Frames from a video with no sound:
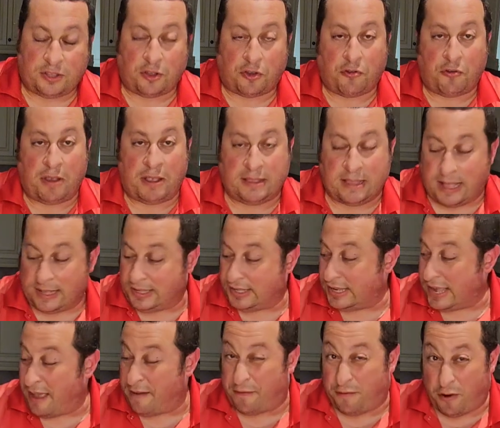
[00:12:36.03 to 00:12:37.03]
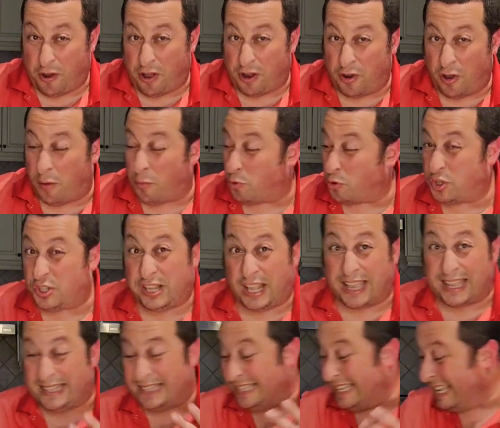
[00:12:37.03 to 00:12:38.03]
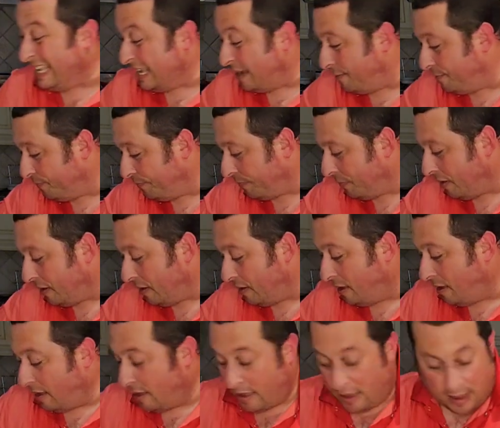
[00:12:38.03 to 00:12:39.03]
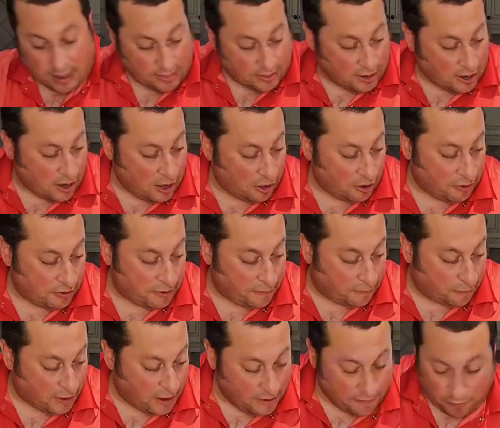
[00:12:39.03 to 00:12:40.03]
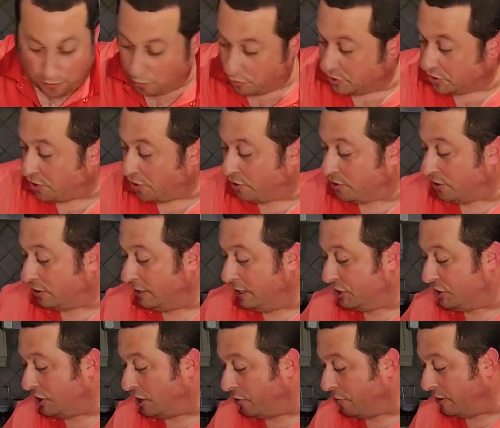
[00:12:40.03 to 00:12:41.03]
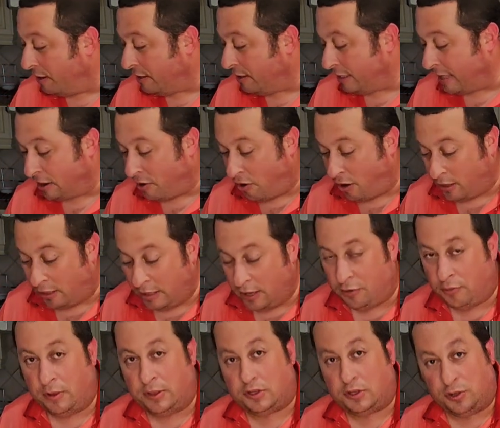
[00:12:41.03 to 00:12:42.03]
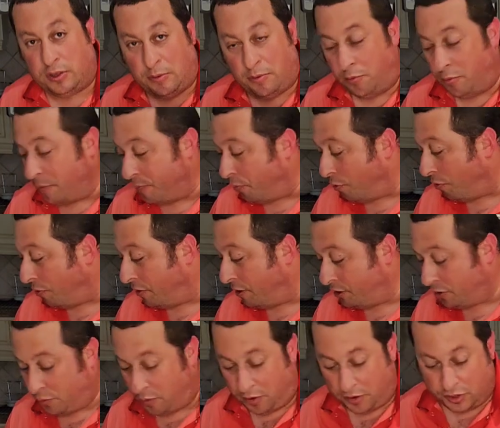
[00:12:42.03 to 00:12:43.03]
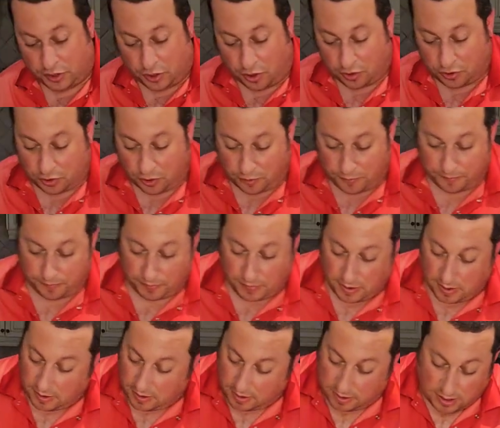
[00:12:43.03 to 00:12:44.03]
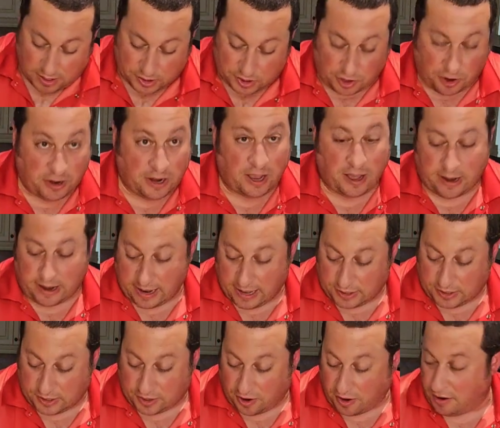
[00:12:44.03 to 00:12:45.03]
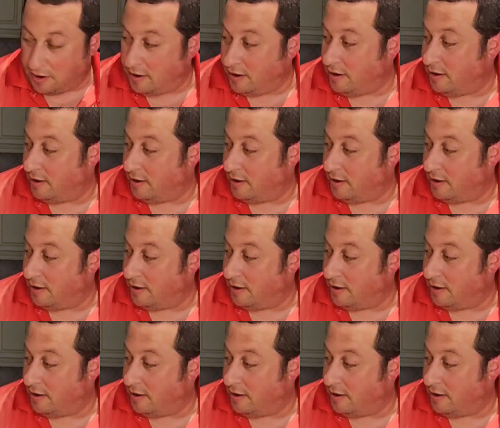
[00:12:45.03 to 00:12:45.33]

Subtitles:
to create that saffron almost like a tea. And the color and the flavor will start to leach out into that hot liquid, so that when we pour it into our risotto, it's already got a head start,